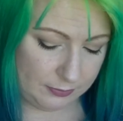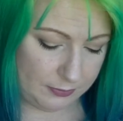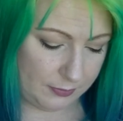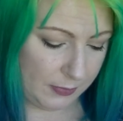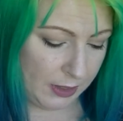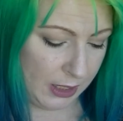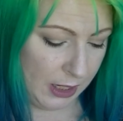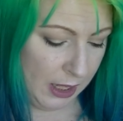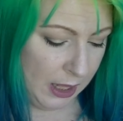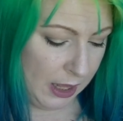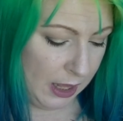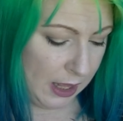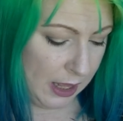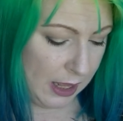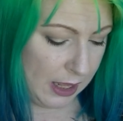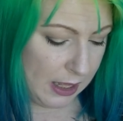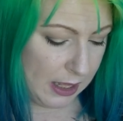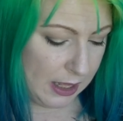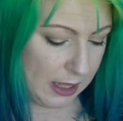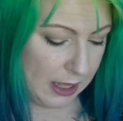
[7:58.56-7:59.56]
it,
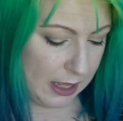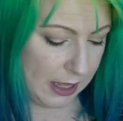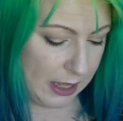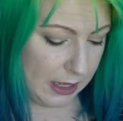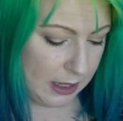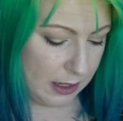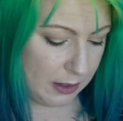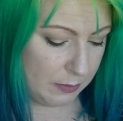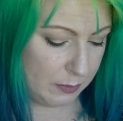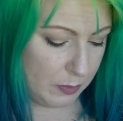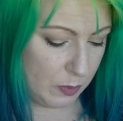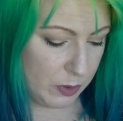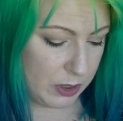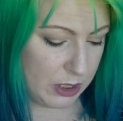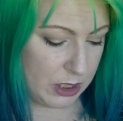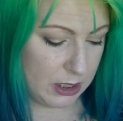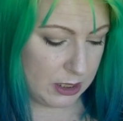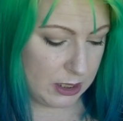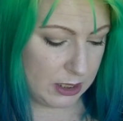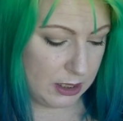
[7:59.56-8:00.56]
um,
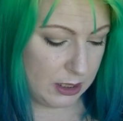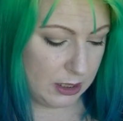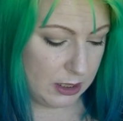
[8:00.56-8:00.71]
which is